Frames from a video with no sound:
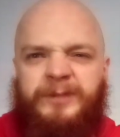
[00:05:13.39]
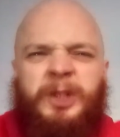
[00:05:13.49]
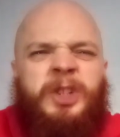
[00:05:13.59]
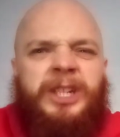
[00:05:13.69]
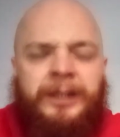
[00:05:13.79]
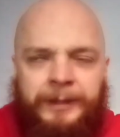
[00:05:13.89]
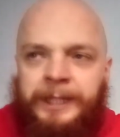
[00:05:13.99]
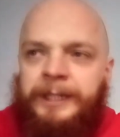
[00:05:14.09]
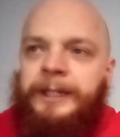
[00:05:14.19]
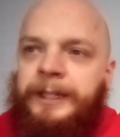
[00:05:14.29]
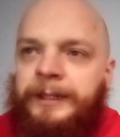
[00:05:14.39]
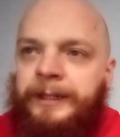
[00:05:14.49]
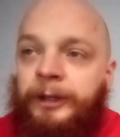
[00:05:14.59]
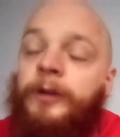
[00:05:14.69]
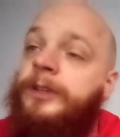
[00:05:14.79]
year. And
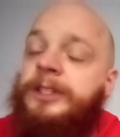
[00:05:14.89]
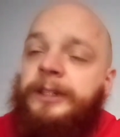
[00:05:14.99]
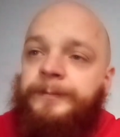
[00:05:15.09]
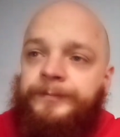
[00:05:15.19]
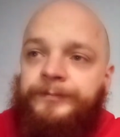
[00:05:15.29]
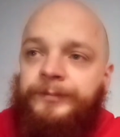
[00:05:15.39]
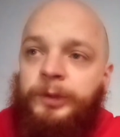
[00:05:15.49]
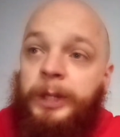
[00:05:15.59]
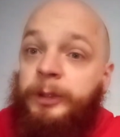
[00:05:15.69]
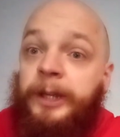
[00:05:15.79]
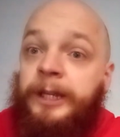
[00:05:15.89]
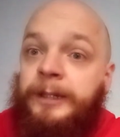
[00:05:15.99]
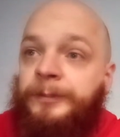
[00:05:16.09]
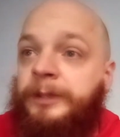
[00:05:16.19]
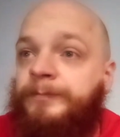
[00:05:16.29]
then obviously, 2020
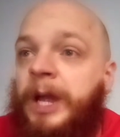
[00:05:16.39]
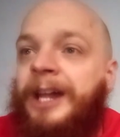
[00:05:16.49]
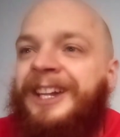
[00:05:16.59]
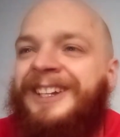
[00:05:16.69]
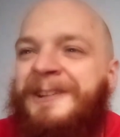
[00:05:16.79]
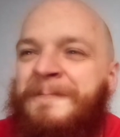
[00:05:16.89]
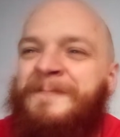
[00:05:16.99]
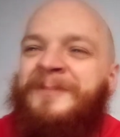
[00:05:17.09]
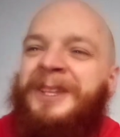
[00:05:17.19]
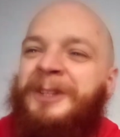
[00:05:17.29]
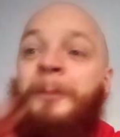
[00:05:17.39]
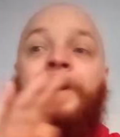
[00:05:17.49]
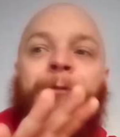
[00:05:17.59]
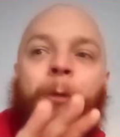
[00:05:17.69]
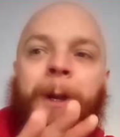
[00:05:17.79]
happened. Number
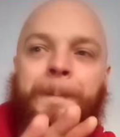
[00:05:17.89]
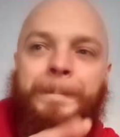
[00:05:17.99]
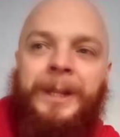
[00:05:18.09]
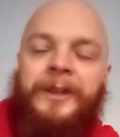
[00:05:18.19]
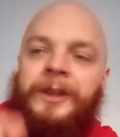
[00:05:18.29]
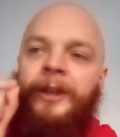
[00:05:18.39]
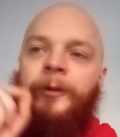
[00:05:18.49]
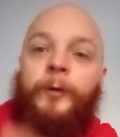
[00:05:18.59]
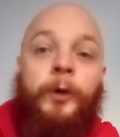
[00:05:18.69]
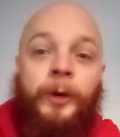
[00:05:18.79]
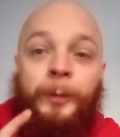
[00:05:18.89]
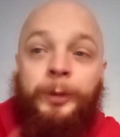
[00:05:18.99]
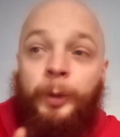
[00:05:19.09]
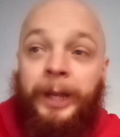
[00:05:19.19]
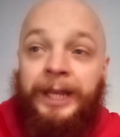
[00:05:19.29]
four, Royal Rumble
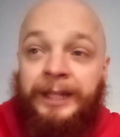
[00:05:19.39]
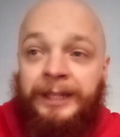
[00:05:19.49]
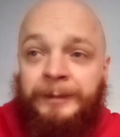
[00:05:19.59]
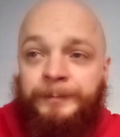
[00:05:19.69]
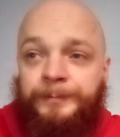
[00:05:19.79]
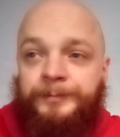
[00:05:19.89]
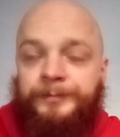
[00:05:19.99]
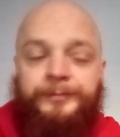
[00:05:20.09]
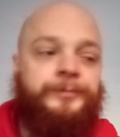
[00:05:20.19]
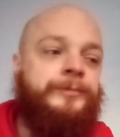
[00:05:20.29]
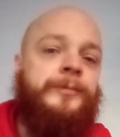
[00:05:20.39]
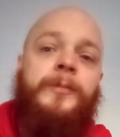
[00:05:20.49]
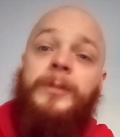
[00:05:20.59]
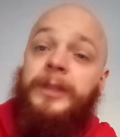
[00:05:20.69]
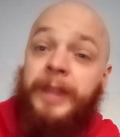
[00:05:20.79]
2018.
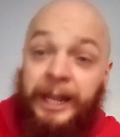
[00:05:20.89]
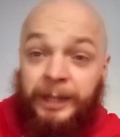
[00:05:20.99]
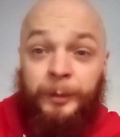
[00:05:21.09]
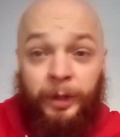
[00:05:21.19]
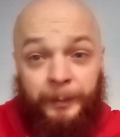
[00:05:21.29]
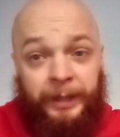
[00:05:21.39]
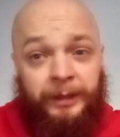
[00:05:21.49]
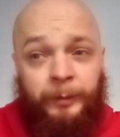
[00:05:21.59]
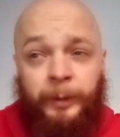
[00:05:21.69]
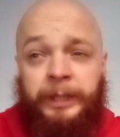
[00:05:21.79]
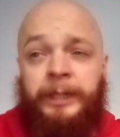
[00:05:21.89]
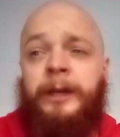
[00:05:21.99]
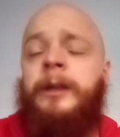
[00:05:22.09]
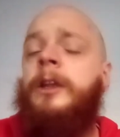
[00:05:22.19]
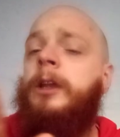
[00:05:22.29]
Nakamura picking up the win here.
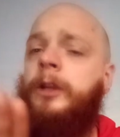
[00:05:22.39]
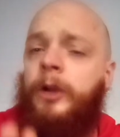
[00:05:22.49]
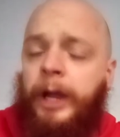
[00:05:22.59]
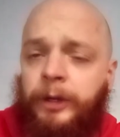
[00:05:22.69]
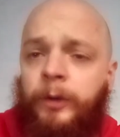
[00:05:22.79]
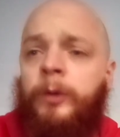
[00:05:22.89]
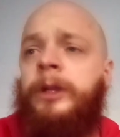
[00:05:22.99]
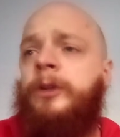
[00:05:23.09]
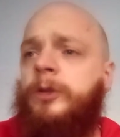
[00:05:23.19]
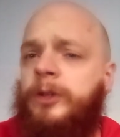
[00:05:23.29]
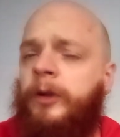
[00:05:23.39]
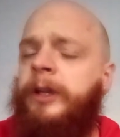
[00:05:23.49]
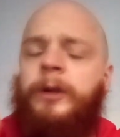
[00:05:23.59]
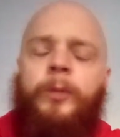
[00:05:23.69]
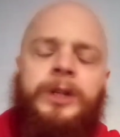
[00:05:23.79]
Now, I know he goes on and
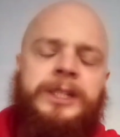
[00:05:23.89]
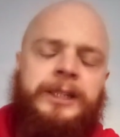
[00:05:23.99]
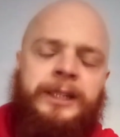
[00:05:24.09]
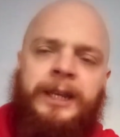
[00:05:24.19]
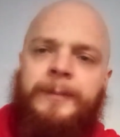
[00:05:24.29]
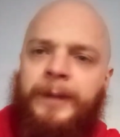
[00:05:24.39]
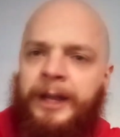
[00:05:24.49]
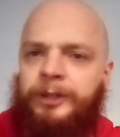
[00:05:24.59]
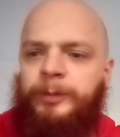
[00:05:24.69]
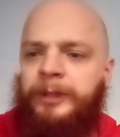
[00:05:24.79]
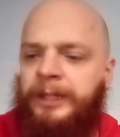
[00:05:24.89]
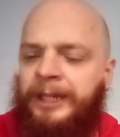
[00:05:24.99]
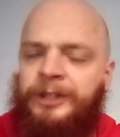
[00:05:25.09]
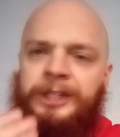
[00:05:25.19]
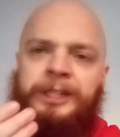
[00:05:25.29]
it wasn't the great match for
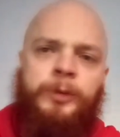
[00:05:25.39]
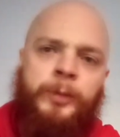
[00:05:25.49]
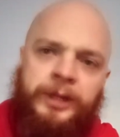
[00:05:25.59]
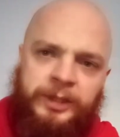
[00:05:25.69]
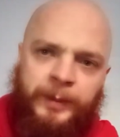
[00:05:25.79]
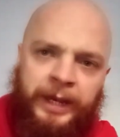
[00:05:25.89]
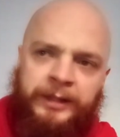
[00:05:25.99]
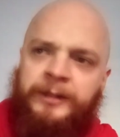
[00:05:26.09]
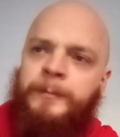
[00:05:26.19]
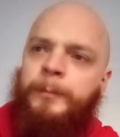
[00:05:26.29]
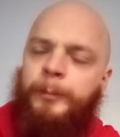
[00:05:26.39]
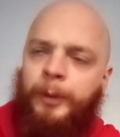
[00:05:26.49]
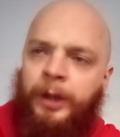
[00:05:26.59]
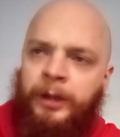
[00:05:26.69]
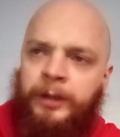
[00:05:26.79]
AJ as we were expecting, but